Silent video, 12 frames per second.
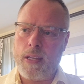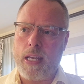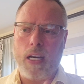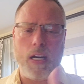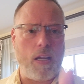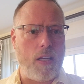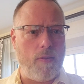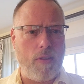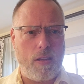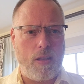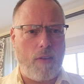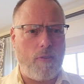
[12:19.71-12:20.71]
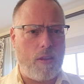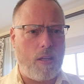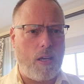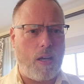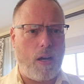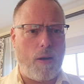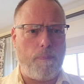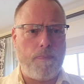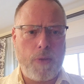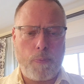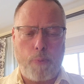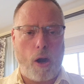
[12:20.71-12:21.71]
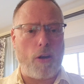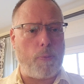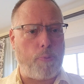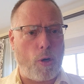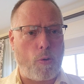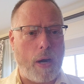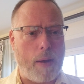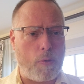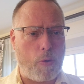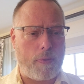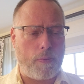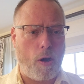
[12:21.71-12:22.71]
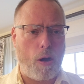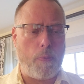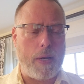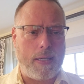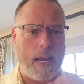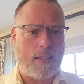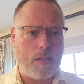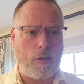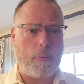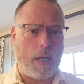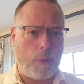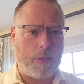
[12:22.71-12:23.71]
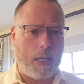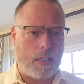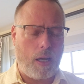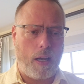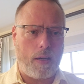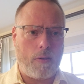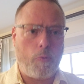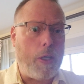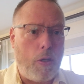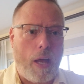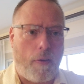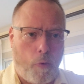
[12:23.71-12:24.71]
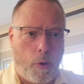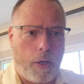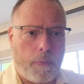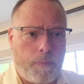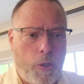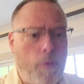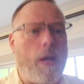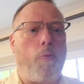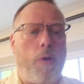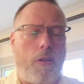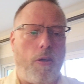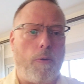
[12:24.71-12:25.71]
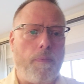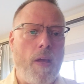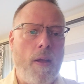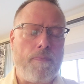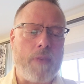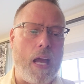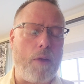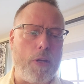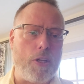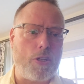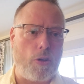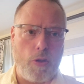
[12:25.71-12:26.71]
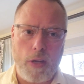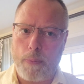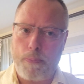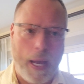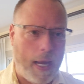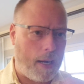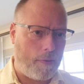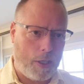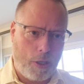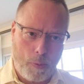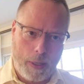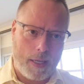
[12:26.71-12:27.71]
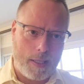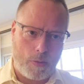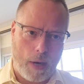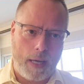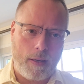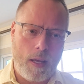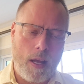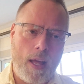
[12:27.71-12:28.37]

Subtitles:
getting even the partner program to work from home. It takes a little bit of help to get done. We do that for you. We do that with you, and we ensure you get paid every 2 weeks. Right?